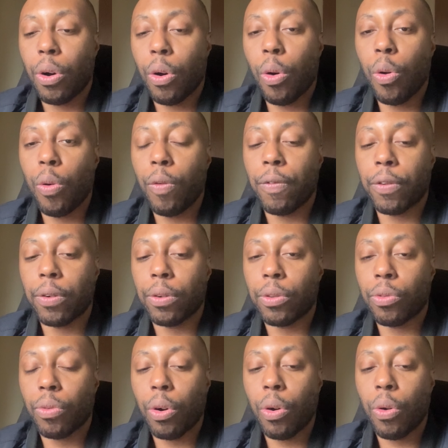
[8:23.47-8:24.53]

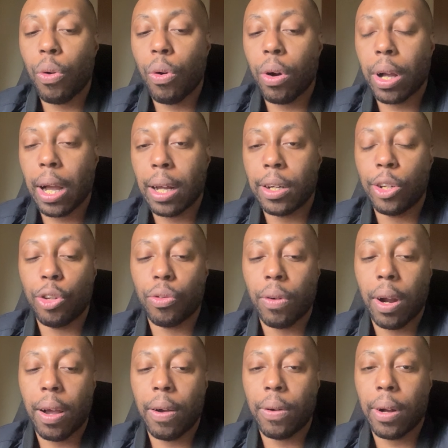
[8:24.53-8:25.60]
overthrow or kind of
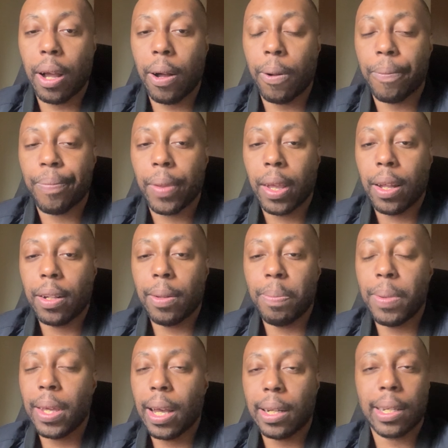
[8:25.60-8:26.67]
drown out the
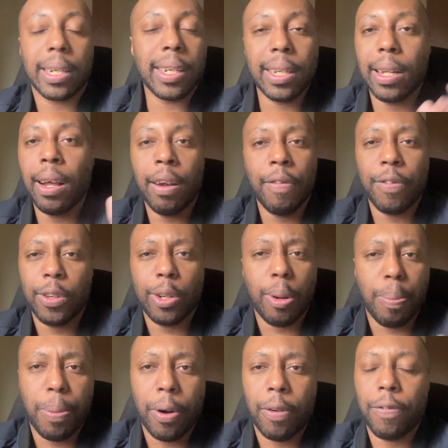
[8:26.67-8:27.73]
BS, because none of us are
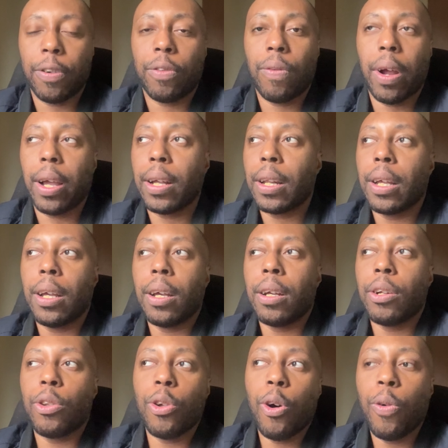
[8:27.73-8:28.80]
perfect, right?
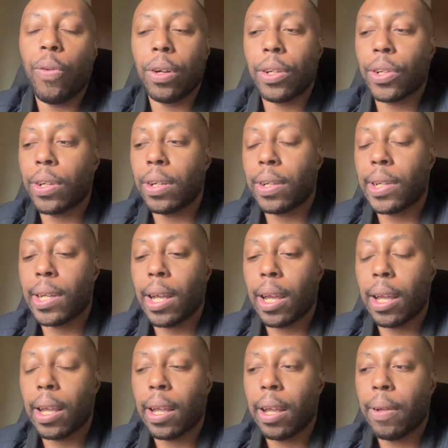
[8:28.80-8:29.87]
No one is going to
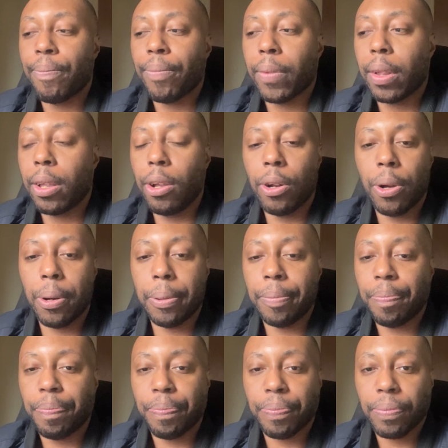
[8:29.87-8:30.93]
say, you know,
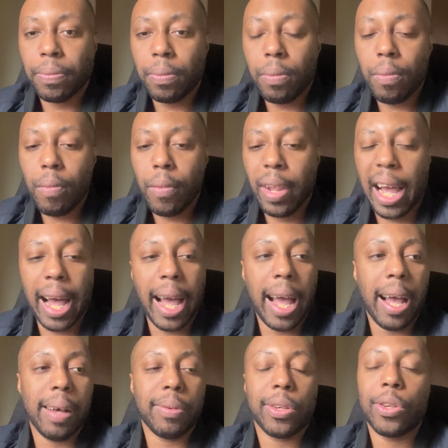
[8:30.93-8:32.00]
I
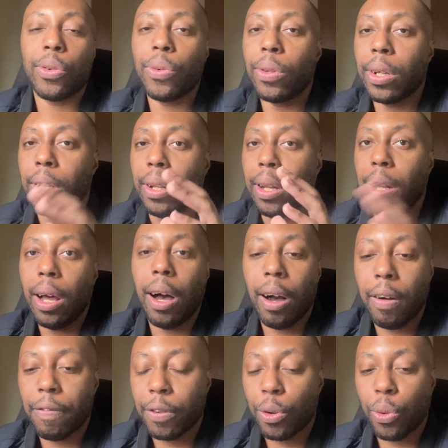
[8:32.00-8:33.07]
absolutely
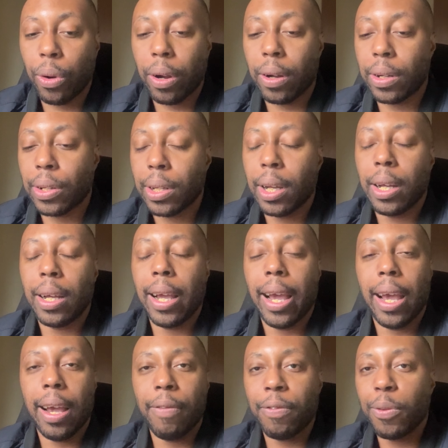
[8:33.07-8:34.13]
love Aquarius.
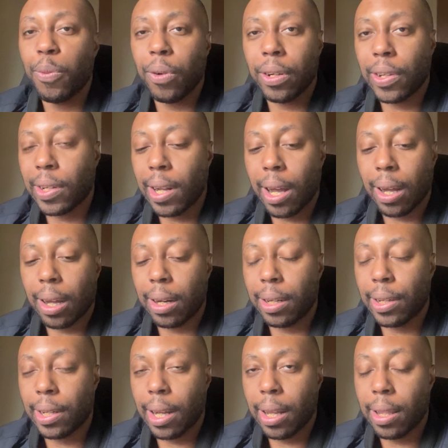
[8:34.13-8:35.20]
Everyone is not going to
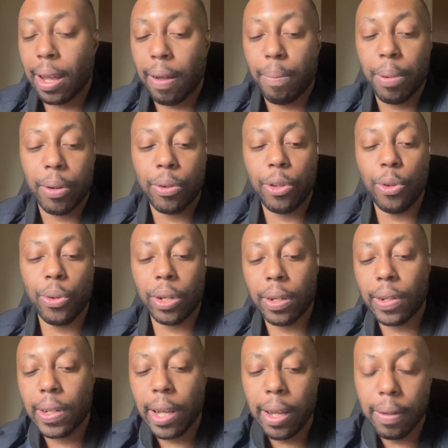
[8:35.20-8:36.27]
say that, but you can
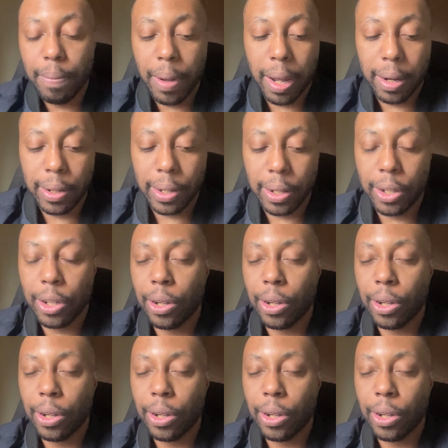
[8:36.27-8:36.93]
take matters into